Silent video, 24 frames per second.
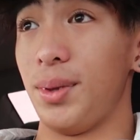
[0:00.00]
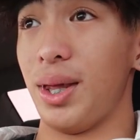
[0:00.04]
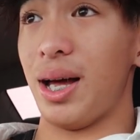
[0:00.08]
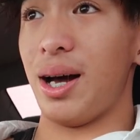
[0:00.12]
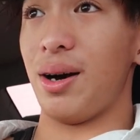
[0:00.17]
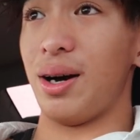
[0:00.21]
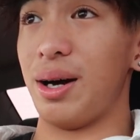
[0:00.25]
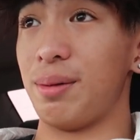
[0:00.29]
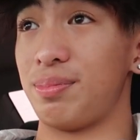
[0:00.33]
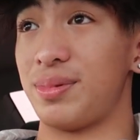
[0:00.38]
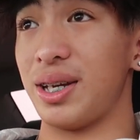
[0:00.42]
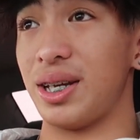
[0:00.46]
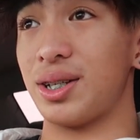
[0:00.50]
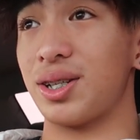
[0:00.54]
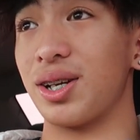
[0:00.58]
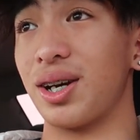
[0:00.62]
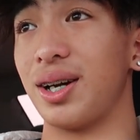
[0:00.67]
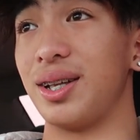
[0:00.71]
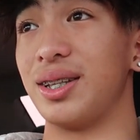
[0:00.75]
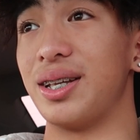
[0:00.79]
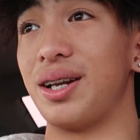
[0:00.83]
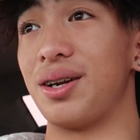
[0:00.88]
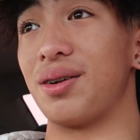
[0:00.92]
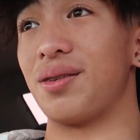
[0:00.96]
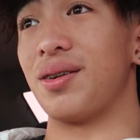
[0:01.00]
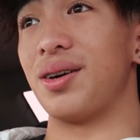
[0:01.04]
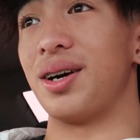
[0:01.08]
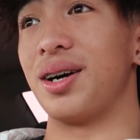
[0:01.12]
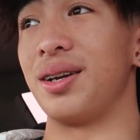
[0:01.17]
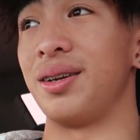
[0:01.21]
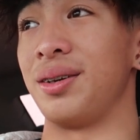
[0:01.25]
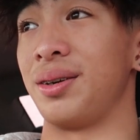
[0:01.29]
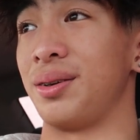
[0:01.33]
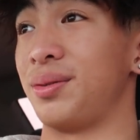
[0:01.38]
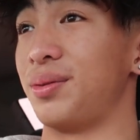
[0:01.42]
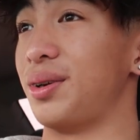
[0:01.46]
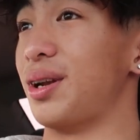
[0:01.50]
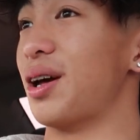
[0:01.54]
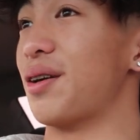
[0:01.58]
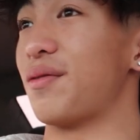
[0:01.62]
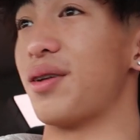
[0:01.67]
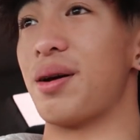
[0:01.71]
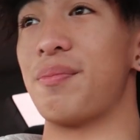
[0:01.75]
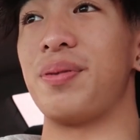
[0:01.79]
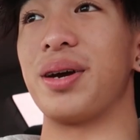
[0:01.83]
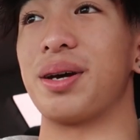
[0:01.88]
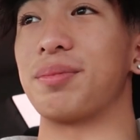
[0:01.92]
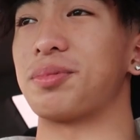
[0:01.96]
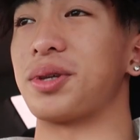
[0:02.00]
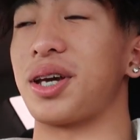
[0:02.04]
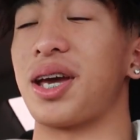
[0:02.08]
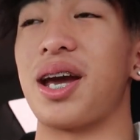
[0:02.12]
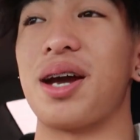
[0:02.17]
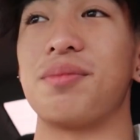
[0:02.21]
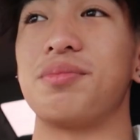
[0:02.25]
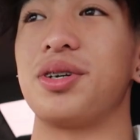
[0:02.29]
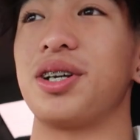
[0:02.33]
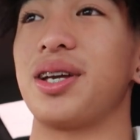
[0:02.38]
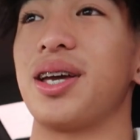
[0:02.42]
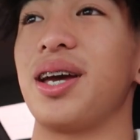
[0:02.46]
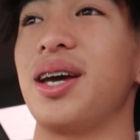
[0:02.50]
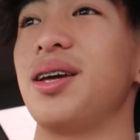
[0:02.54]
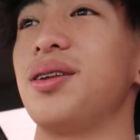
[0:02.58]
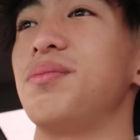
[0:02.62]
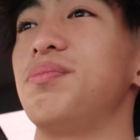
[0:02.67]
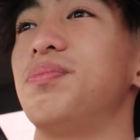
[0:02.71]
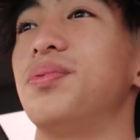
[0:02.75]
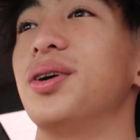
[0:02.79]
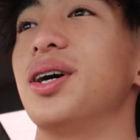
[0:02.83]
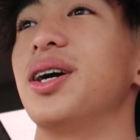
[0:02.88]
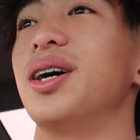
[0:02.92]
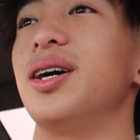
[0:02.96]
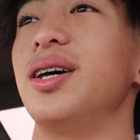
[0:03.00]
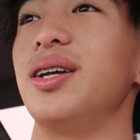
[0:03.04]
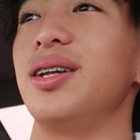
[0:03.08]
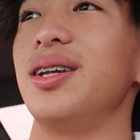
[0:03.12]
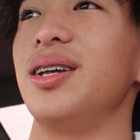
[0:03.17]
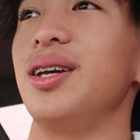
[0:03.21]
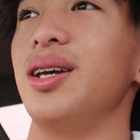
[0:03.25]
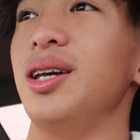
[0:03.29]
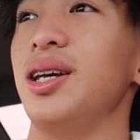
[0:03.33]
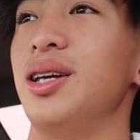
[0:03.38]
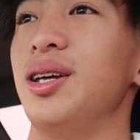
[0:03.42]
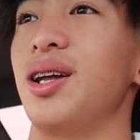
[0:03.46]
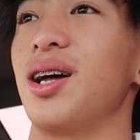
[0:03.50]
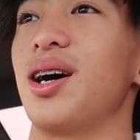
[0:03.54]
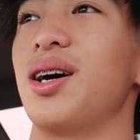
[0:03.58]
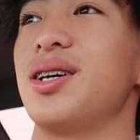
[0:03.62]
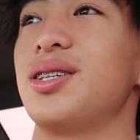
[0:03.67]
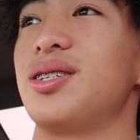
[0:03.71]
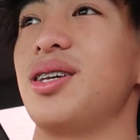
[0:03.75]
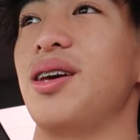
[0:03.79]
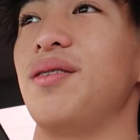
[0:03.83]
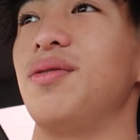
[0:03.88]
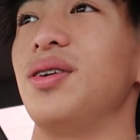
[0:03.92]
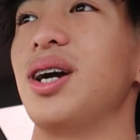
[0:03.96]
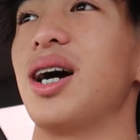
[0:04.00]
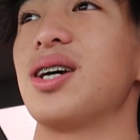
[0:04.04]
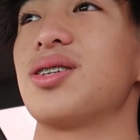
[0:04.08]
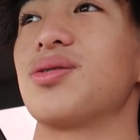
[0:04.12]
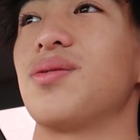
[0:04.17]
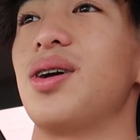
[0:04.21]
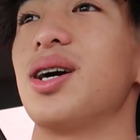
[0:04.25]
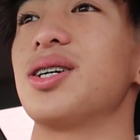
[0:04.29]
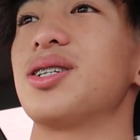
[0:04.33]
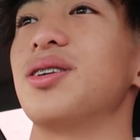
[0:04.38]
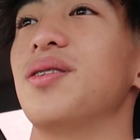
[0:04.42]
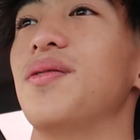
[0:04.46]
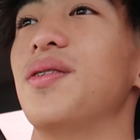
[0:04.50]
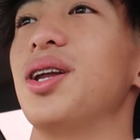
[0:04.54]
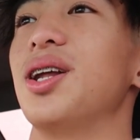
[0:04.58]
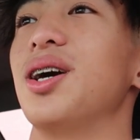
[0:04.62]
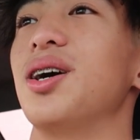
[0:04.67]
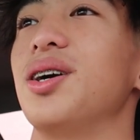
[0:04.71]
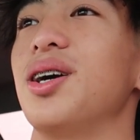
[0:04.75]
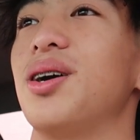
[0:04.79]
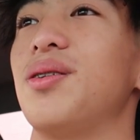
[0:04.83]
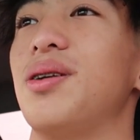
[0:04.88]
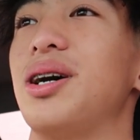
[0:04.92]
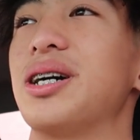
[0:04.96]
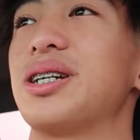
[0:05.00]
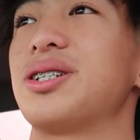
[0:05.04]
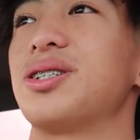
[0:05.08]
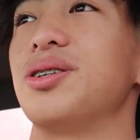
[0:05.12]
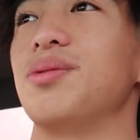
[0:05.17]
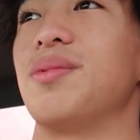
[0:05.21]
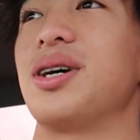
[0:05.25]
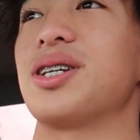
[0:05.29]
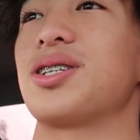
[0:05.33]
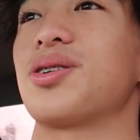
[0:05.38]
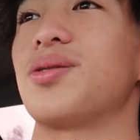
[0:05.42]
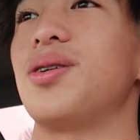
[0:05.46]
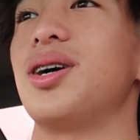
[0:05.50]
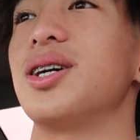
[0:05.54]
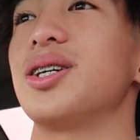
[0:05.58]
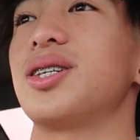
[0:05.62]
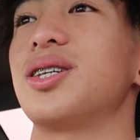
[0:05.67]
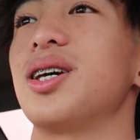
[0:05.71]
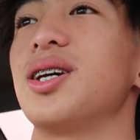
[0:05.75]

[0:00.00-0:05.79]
I'll update y'all later on whenever I pick up the camera again. But you know, if you guys watch the video, y'all watch through my squat